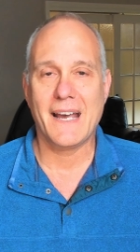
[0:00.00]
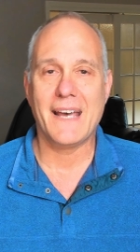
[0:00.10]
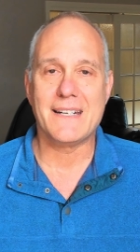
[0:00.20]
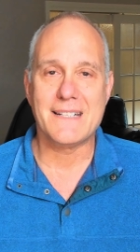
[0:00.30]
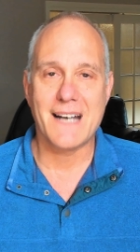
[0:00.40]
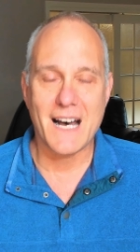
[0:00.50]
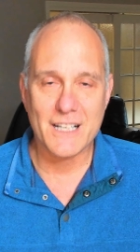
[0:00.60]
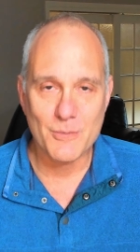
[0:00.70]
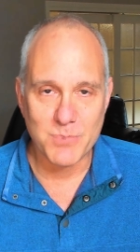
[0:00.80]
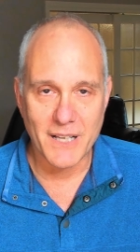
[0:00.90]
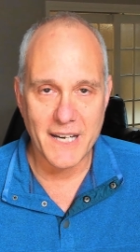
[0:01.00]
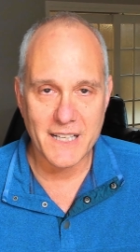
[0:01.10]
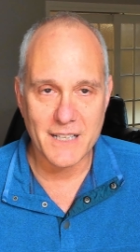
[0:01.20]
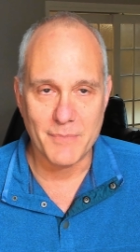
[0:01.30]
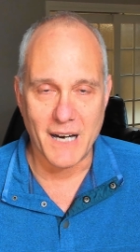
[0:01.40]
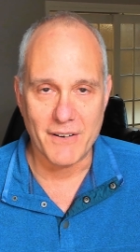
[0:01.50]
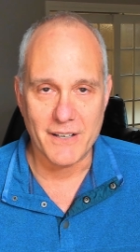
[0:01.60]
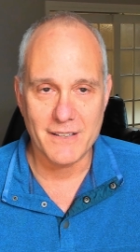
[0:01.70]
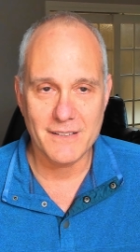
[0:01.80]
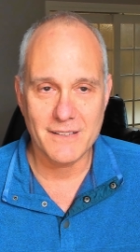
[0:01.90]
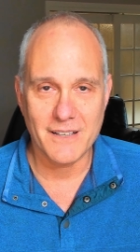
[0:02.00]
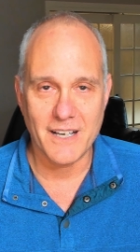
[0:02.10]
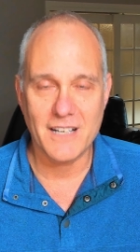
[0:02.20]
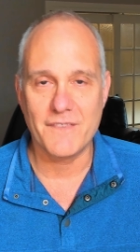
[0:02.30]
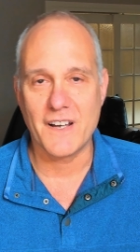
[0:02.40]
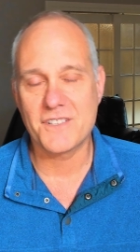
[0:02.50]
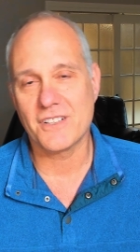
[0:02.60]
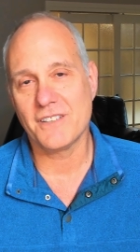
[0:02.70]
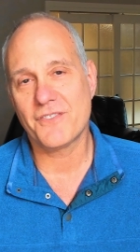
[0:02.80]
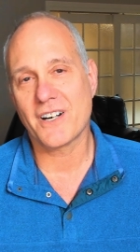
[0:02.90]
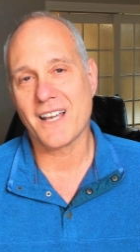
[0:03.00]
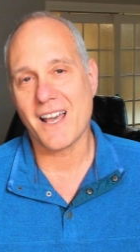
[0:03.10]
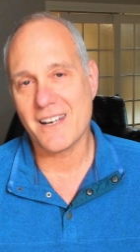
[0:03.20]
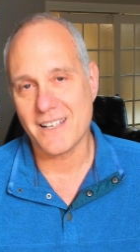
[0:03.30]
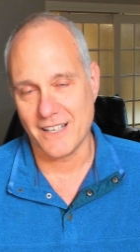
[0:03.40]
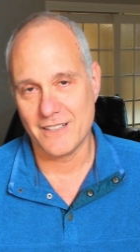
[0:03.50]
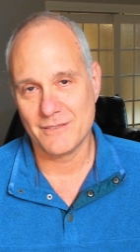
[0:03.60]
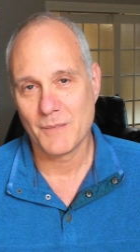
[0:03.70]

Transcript: and not complaining about it and eventually forgetting it.